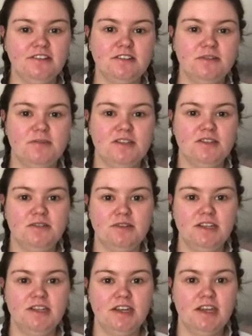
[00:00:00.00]
going to be
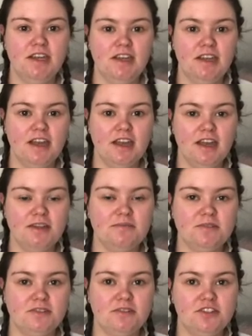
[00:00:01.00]
doing
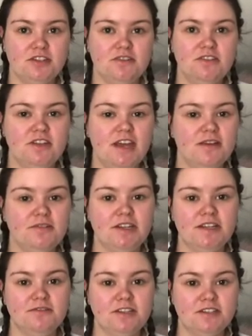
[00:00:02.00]
sort of showing you how I
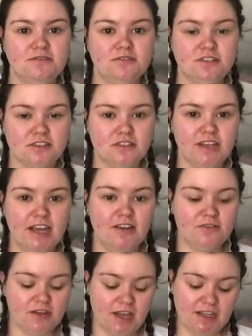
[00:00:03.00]
get ready for a night
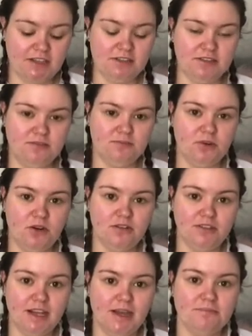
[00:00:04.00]
out and what
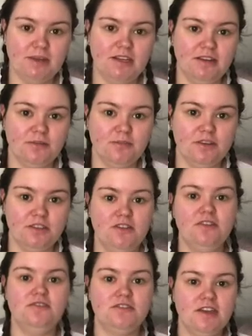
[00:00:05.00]
glam makeup I
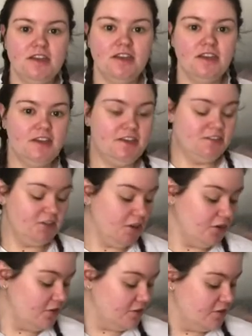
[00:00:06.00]
use to go
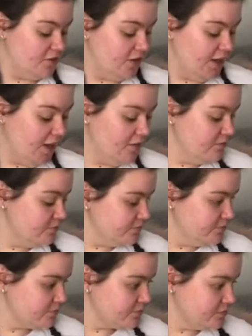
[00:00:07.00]
on a night out.
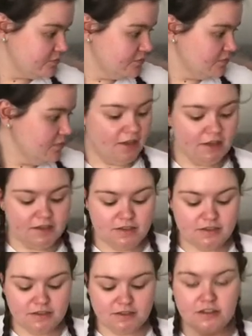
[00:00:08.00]

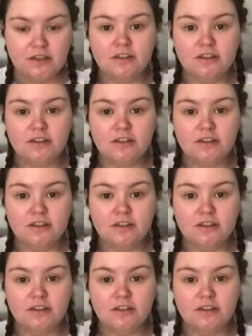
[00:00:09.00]
So